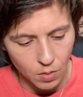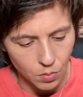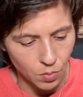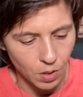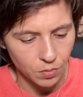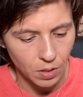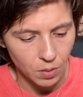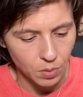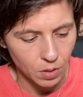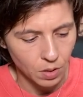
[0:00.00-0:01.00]
Three of
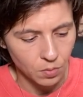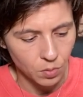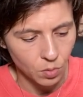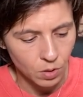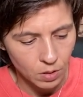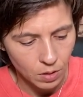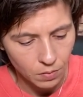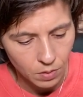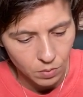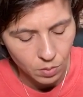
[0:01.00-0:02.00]
Cups, King of Swords,
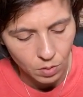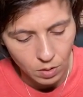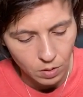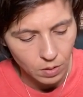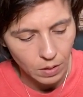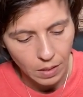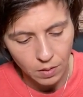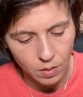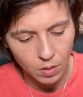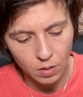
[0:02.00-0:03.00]
Seven of Swords. Yeah,
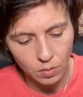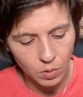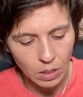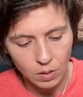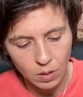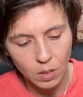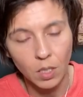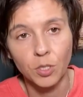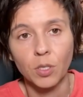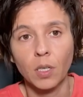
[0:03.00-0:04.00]
this
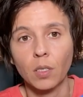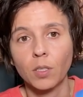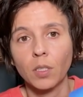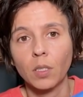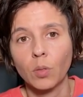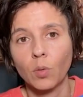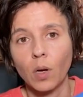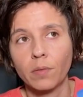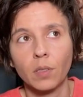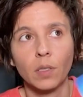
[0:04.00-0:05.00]
reconciliation energy,
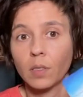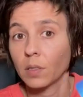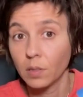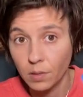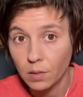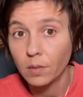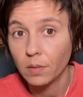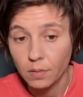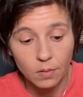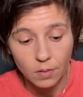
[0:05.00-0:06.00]
whoever it is,
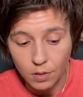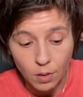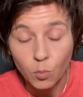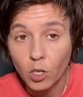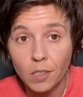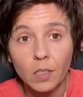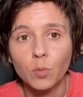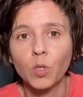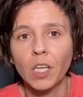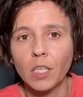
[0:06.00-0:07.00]
someone is
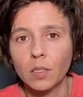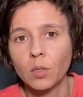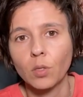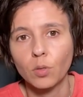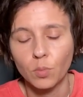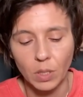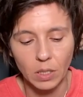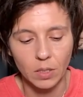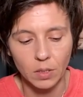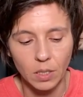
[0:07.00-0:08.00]
bringing it to you
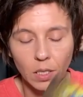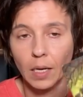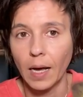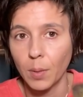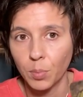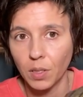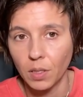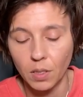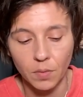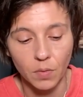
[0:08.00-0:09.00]
because they're unhappy
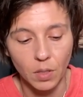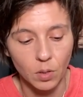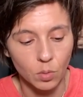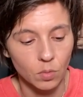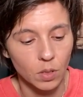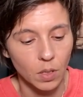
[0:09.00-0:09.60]
if they don't.